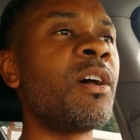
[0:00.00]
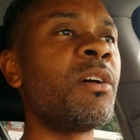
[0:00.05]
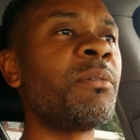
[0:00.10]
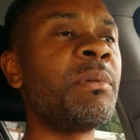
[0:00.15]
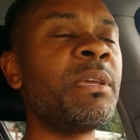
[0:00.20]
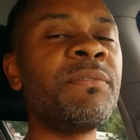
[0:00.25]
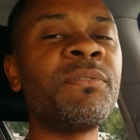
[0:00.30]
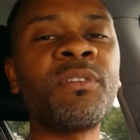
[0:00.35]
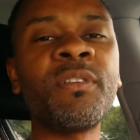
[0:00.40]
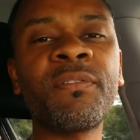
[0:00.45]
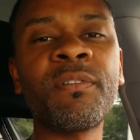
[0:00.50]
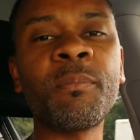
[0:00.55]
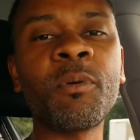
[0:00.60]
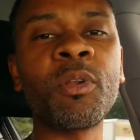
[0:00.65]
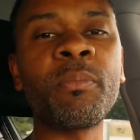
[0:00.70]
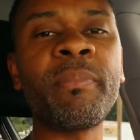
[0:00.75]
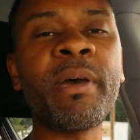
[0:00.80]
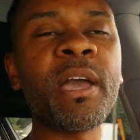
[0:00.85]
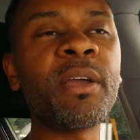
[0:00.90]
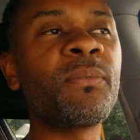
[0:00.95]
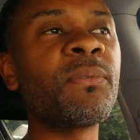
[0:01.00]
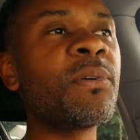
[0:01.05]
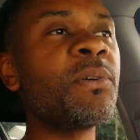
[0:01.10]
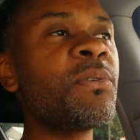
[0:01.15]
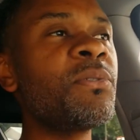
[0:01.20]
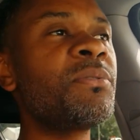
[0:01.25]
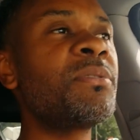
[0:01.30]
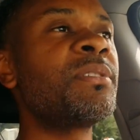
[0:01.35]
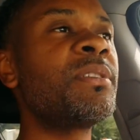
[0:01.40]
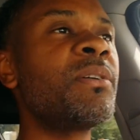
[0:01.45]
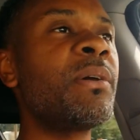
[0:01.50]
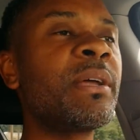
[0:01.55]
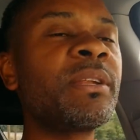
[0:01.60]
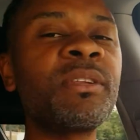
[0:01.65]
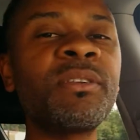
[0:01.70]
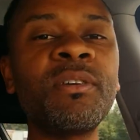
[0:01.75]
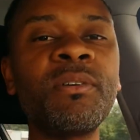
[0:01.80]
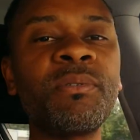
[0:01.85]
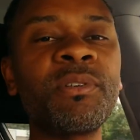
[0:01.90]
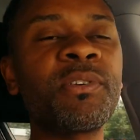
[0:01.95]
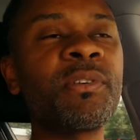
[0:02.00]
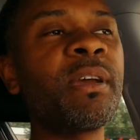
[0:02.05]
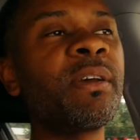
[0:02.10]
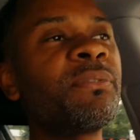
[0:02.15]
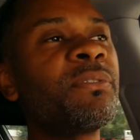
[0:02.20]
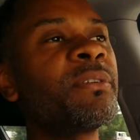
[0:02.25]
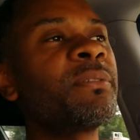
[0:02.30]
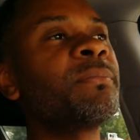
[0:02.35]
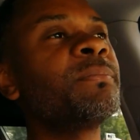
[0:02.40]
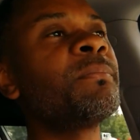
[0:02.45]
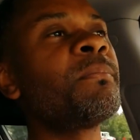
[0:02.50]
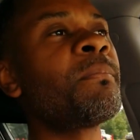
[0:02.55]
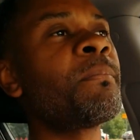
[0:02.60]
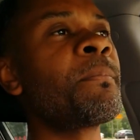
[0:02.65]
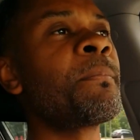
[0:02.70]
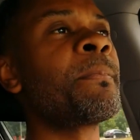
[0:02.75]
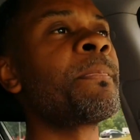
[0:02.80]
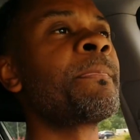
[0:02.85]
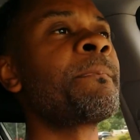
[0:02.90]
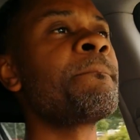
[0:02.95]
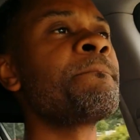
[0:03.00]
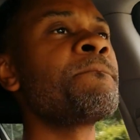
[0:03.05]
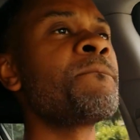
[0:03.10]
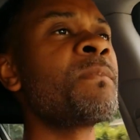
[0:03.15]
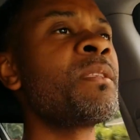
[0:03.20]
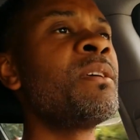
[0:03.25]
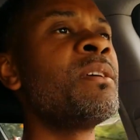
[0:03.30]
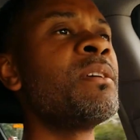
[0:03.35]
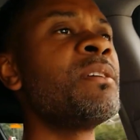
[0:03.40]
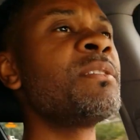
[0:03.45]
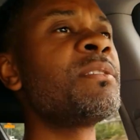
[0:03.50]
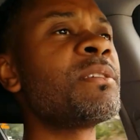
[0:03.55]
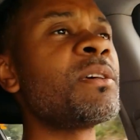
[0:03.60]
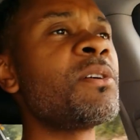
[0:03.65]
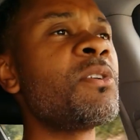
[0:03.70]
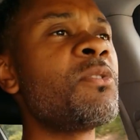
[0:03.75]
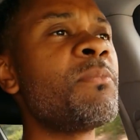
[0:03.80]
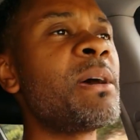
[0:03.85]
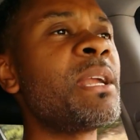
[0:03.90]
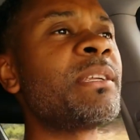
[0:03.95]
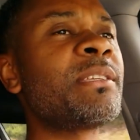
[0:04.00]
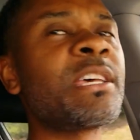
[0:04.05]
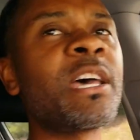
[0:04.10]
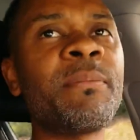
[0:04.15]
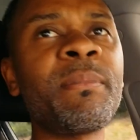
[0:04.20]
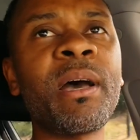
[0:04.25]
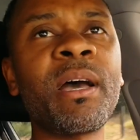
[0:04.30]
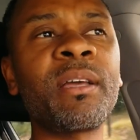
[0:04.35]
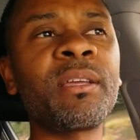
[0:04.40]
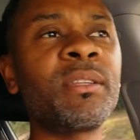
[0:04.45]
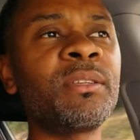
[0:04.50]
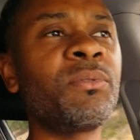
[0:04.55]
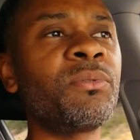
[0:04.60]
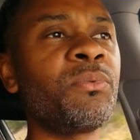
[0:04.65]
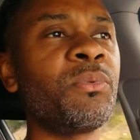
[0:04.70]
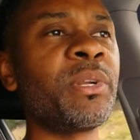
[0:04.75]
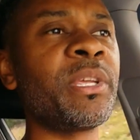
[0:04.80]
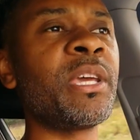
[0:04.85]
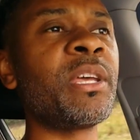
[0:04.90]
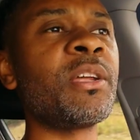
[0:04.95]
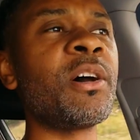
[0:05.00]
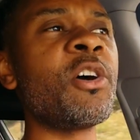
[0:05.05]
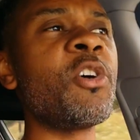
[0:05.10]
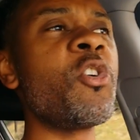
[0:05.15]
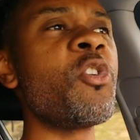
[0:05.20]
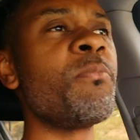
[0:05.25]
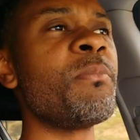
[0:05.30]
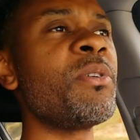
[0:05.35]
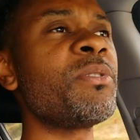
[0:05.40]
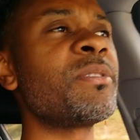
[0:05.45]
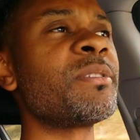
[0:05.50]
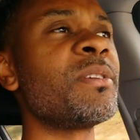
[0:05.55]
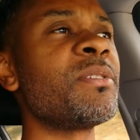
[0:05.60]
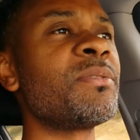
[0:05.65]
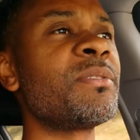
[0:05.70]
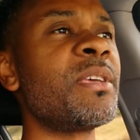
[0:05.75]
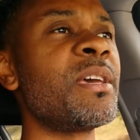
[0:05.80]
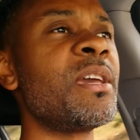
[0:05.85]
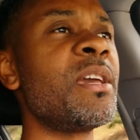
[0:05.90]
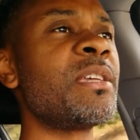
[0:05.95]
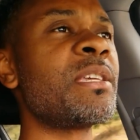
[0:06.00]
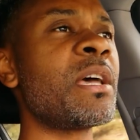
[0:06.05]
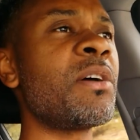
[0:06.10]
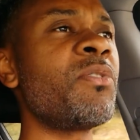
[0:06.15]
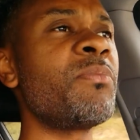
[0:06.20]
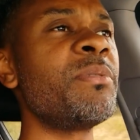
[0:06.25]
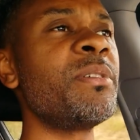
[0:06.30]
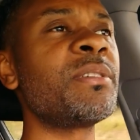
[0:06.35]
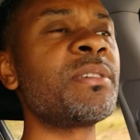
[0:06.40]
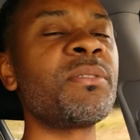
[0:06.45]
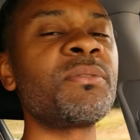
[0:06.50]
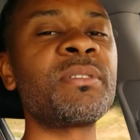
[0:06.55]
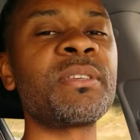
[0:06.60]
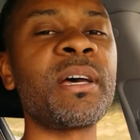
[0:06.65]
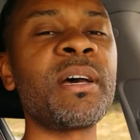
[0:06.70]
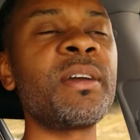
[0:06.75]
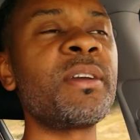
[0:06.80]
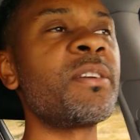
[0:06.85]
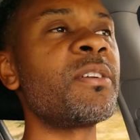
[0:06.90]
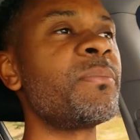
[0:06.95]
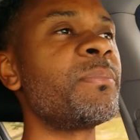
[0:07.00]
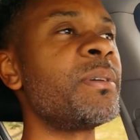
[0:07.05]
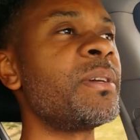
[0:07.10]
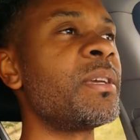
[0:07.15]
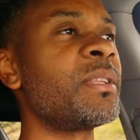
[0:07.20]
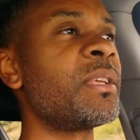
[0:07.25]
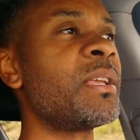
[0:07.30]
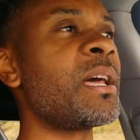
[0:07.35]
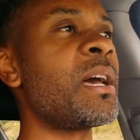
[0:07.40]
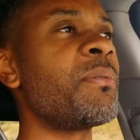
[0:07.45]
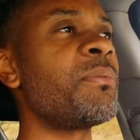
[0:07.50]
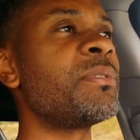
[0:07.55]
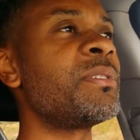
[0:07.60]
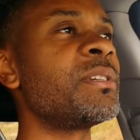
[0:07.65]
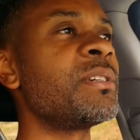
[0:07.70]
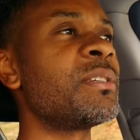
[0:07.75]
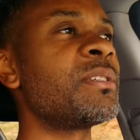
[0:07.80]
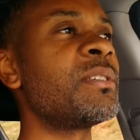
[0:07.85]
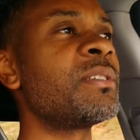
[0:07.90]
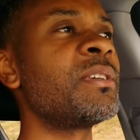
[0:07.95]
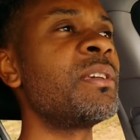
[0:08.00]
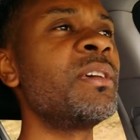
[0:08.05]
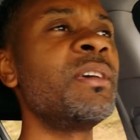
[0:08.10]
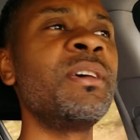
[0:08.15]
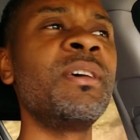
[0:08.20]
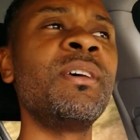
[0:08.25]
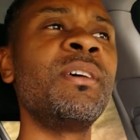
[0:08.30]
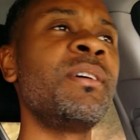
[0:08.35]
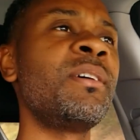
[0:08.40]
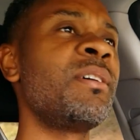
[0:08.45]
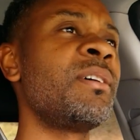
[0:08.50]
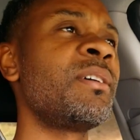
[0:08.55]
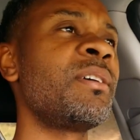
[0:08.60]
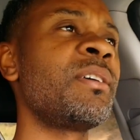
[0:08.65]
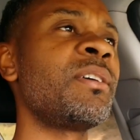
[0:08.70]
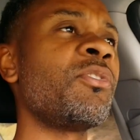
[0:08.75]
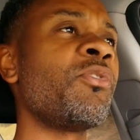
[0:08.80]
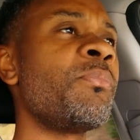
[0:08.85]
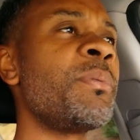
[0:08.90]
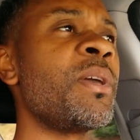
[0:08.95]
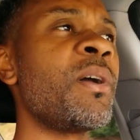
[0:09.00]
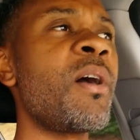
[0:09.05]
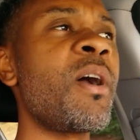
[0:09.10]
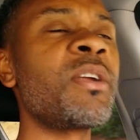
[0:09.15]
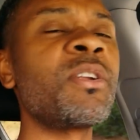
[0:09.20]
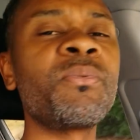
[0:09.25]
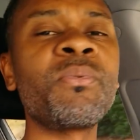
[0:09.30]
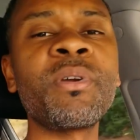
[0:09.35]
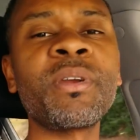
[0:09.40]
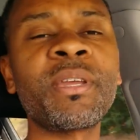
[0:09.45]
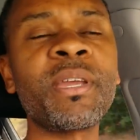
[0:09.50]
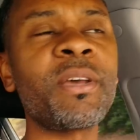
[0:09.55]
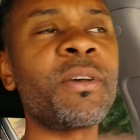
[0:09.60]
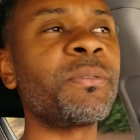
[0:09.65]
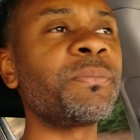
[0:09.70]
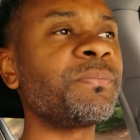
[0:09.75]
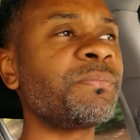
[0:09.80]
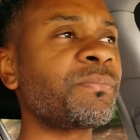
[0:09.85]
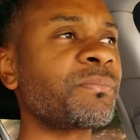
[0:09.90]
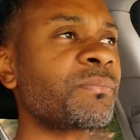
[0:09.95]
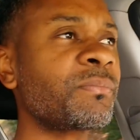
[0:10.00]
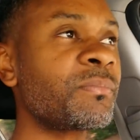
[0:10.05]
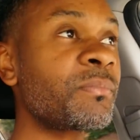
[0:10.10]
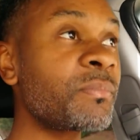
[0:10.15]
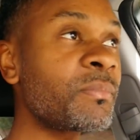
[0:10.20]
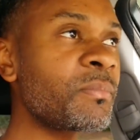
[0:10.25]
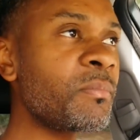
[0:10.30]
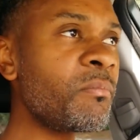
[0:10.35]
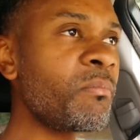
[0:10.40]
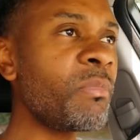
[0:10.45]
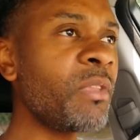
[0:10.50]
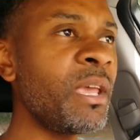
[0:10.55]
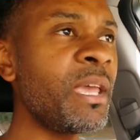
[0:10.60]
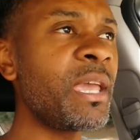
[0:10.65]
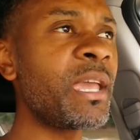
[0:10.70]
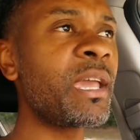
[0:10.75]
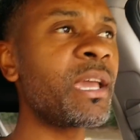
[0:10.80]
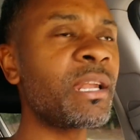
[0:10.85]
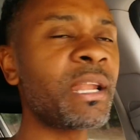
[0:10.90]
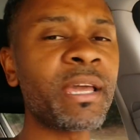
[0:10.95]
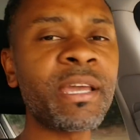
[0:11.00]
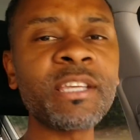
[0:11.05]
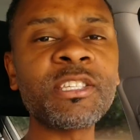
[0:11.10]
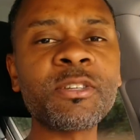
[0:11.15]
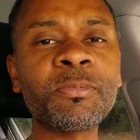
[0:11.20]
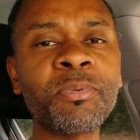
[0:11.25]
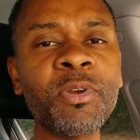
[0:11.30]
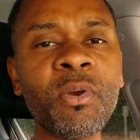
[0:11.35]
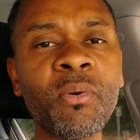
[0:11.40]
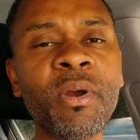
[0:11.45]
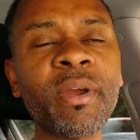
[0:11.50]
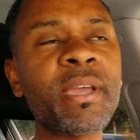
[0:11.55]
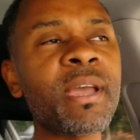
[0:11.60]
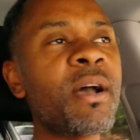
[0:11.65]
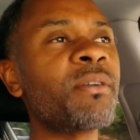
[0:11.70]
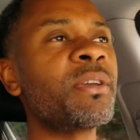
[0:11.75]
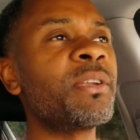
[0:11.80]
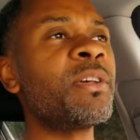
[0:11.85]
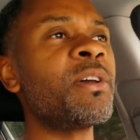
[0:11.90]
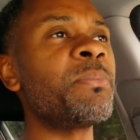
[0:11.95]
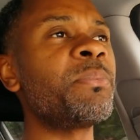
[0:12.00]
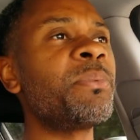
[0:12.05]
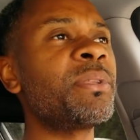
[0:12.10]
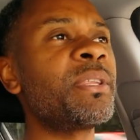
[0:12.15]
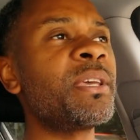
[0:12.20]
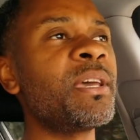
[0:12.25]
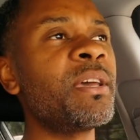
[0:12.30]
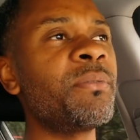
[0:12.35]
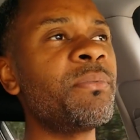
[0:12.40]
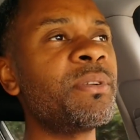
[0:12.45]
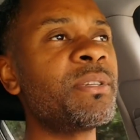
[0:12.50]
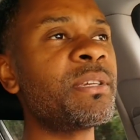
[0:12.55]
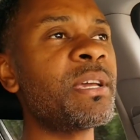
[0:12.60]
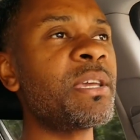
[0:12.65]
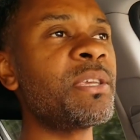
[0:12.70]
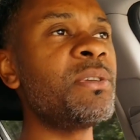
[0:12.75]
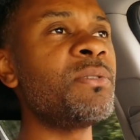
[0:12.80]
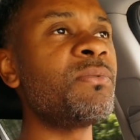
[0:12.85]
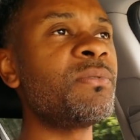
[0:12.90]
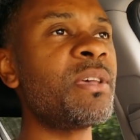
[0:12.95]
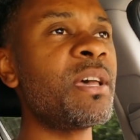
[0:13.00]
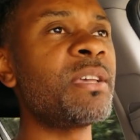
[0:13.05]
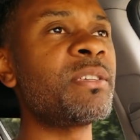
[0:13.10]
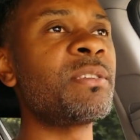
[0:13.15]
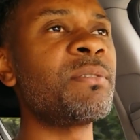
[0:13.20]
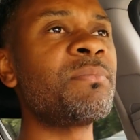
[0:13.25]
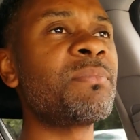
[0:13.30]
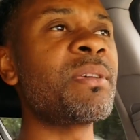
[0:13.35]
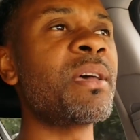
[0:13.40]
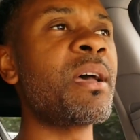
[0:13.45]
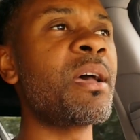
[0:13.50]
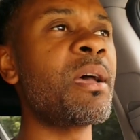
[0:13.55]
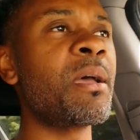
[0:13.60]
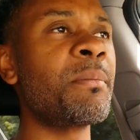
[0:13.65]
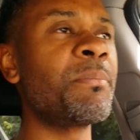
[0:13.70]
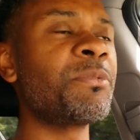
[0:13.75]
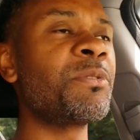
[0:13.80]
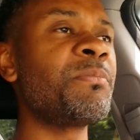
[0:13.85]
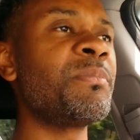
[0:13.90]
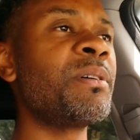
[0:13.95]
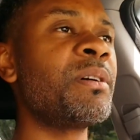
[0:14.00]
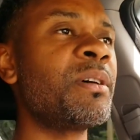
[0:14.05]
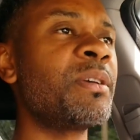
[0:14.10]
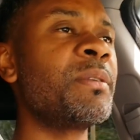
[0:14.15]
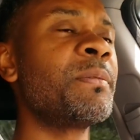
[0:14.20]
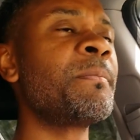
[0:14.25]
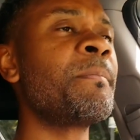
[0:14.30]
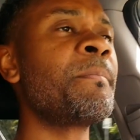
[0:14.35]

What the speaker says: Even if I'm on back roads, still have to deal with traffic. So by the time I would get home, most of those days, I would be so tired, man, that it would be hard to work out. And I guess a pre-workout can help with that, which I use that sometimes, but